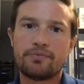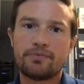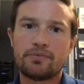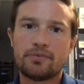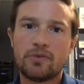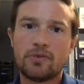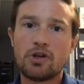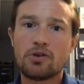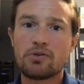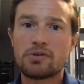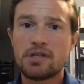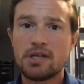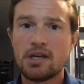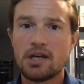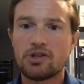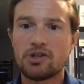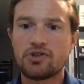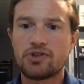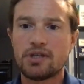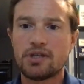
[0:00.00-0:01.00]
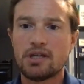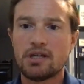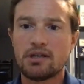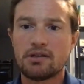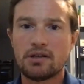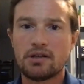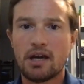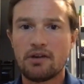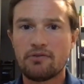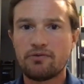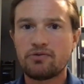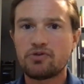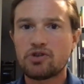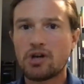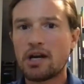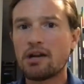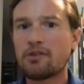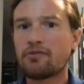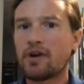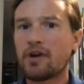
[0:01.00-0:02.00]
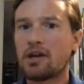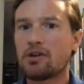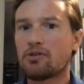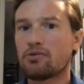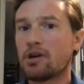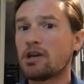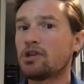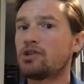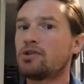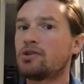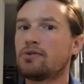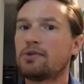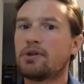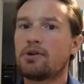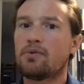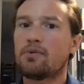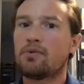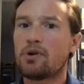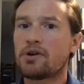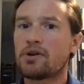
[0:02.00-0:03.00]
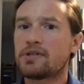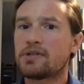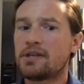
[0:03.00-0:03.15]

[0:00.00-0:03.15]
THC, and trying to find a ratio that works.